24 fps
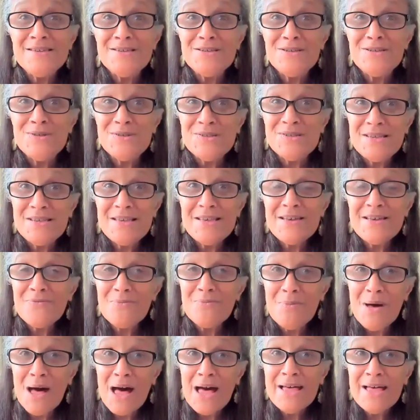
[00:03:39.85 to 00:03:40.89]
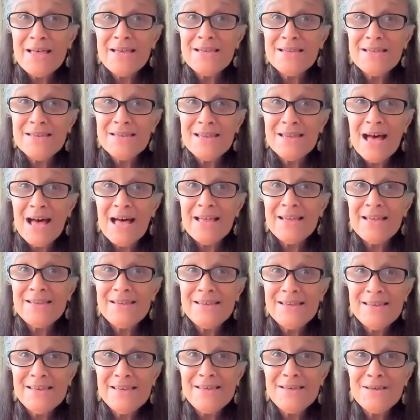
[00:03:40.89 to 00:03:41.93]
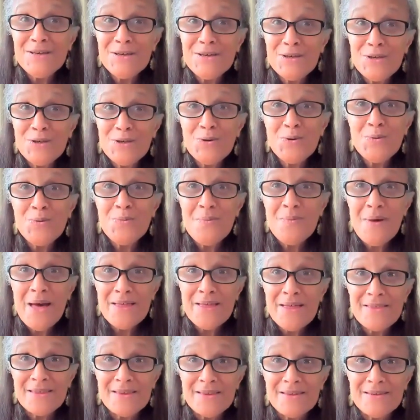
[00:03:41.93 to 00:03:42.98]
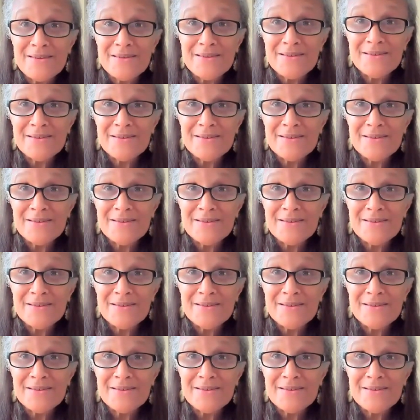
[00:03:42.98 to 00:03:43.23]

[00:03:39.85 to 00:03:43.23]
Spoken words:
to see if my 9EQ method